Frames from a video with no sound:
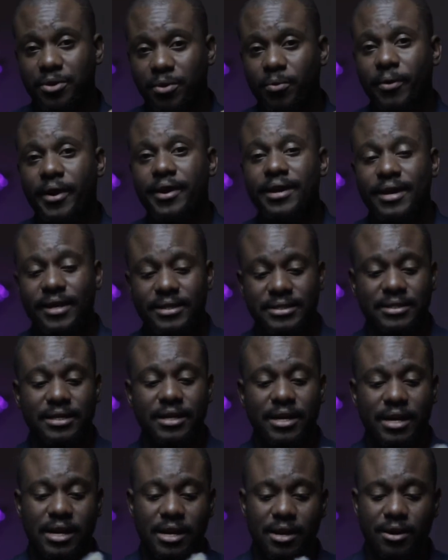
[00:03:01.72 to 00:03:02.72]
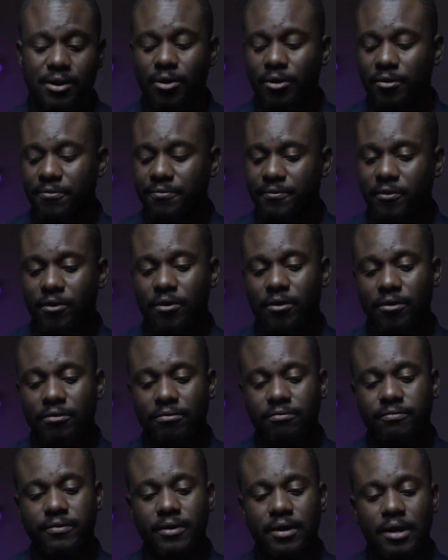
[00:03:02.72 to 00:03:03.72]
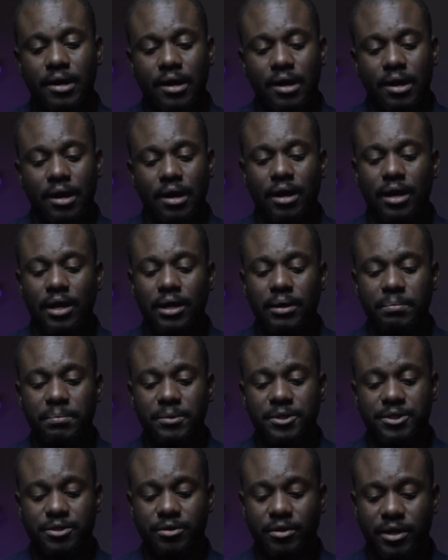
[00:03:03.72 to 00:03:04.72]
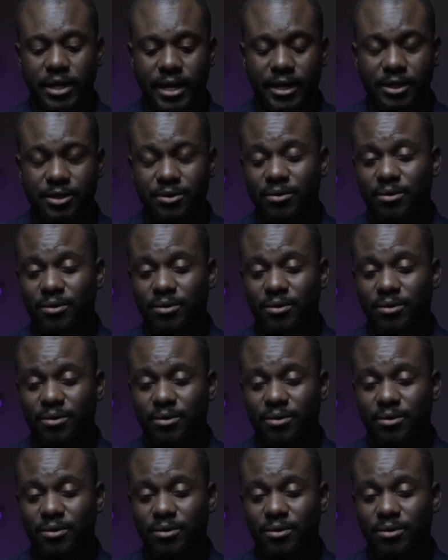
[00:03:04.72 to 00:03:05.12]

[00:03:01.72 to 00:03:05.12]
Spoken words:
they weren't getting enough of sunlight.